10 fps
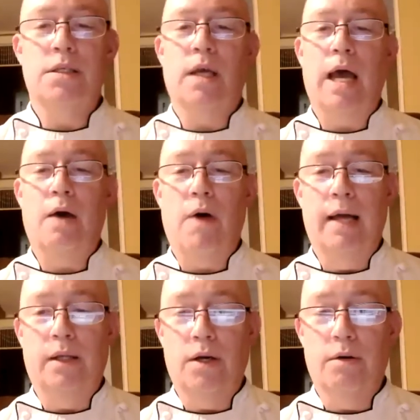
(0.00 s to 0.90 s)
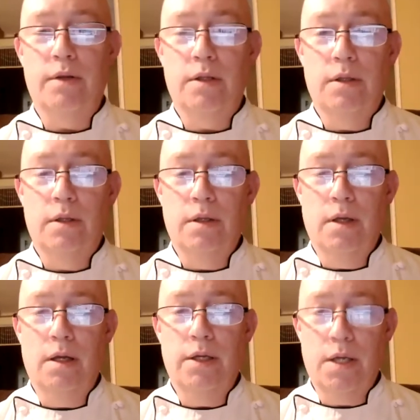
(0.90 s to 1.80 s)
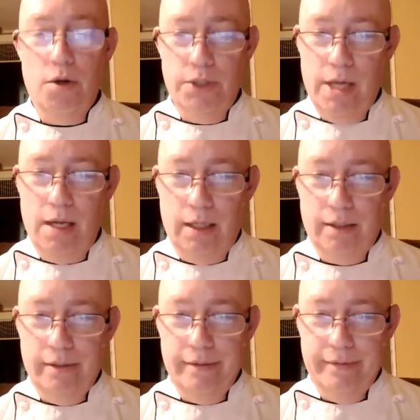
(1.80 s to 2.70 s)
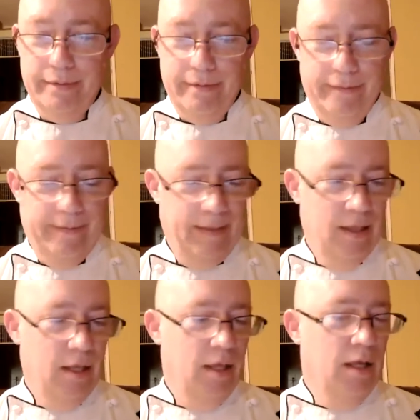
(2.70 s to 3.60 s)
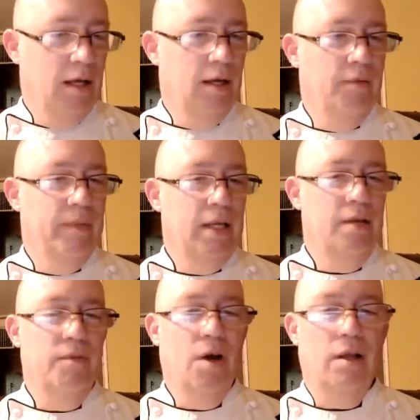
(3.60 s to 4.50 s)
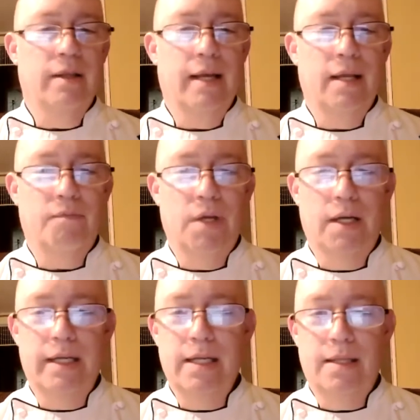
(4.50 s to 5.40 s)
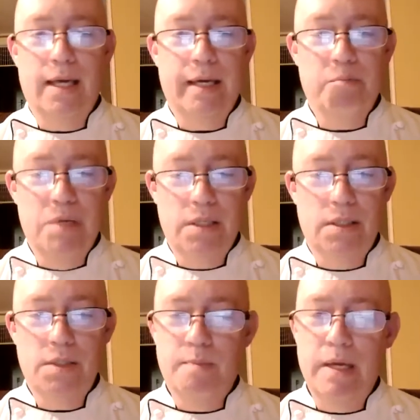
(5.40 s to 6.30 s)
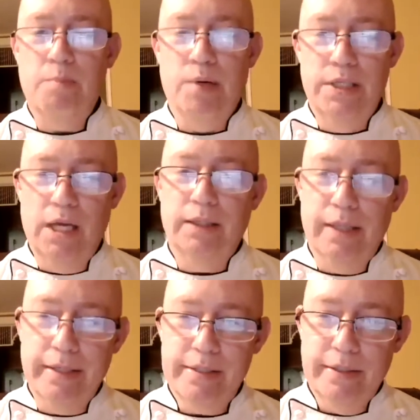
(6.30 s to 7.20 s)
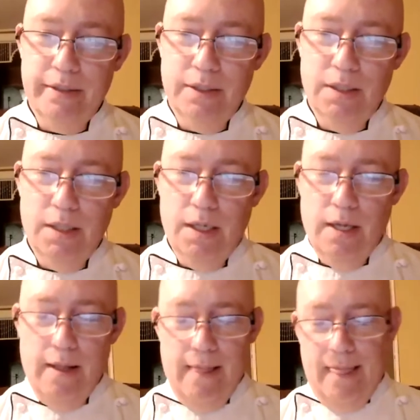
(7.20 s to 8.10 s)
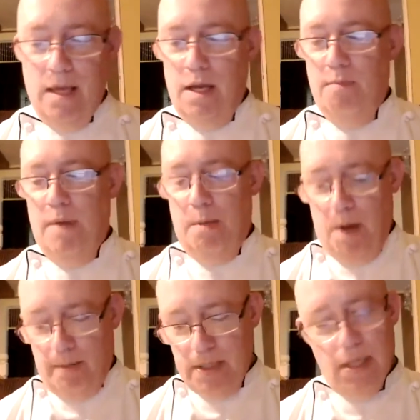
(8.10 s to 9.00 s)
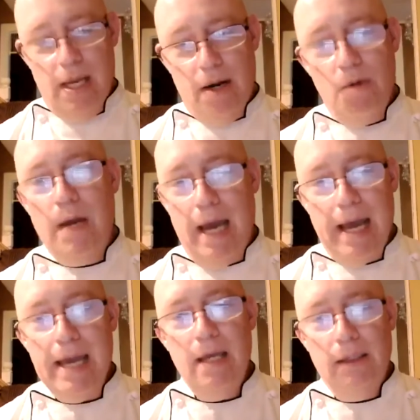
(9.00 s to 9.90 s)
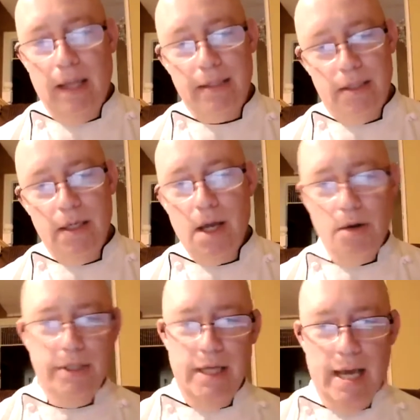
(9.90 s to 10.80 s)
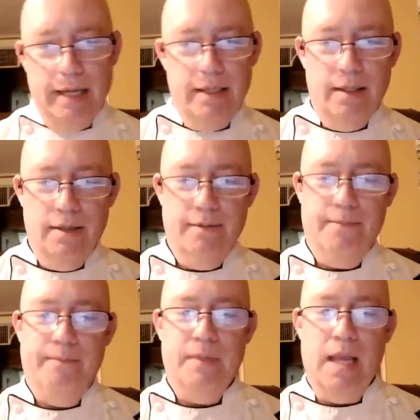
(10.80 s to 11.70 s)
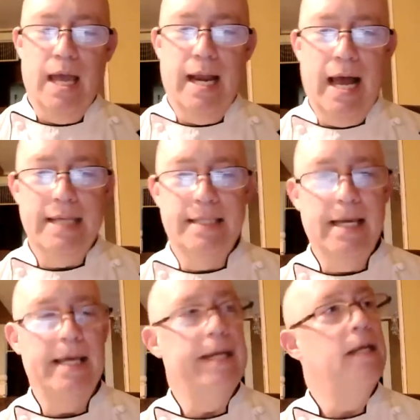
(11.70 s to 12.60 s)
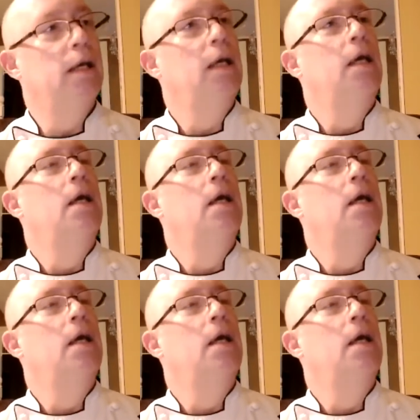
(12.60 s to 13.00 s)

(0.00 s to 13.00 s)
is how I learned negotiating. Any of y'all that have done anything in business may appreciate this. My mama said, okay, let's negotiate. And I said,